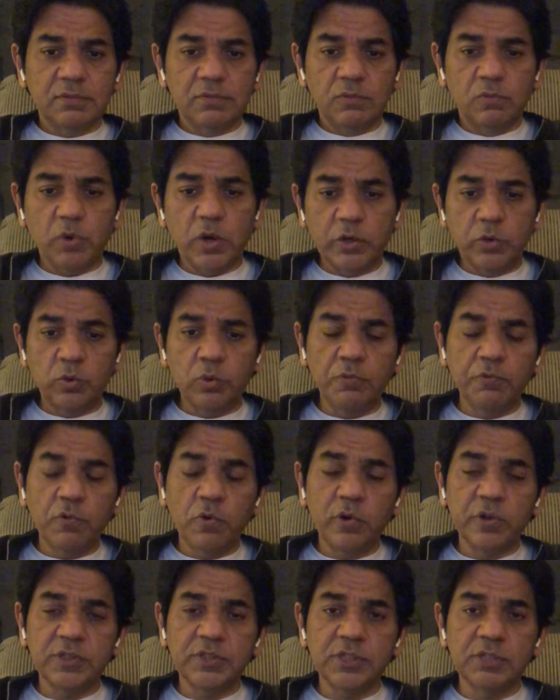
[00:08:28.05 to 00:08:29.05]
One group
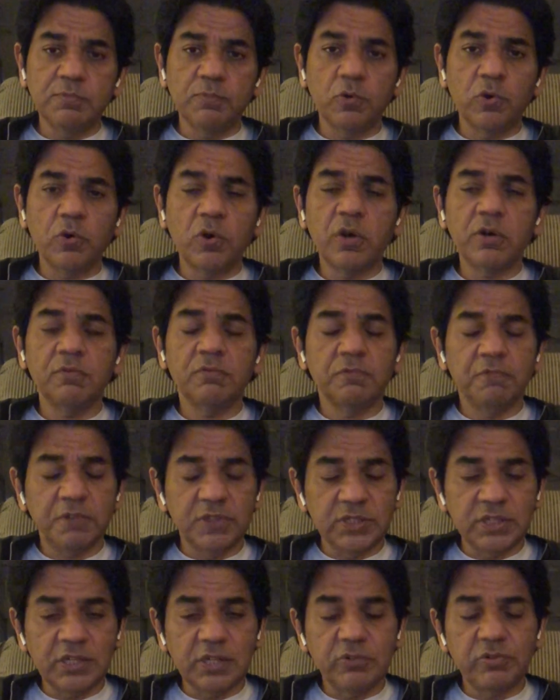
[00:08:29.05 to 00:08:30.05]
focuses more on
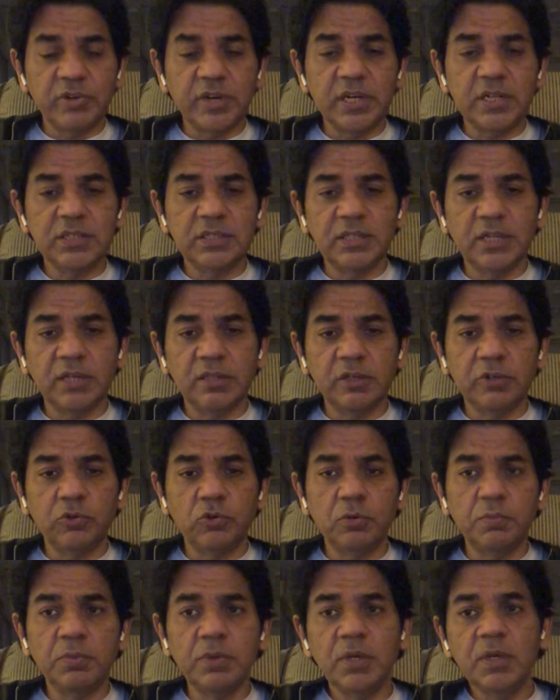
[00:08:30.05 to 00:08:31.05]
physical traits, the other
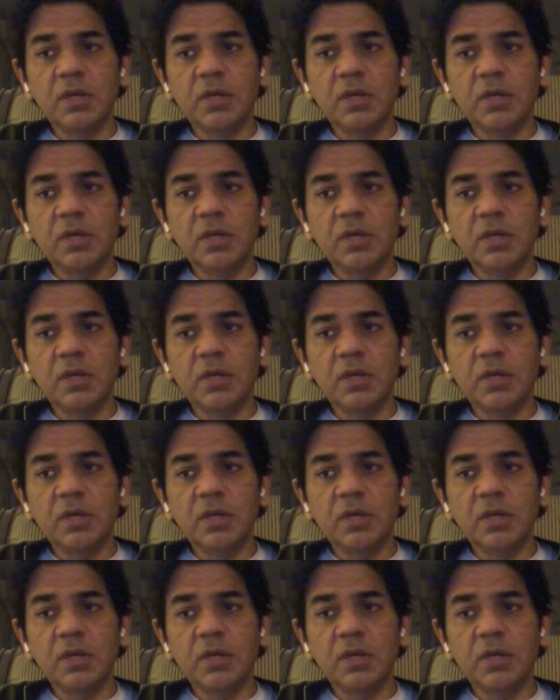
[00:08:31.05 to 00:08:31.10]
group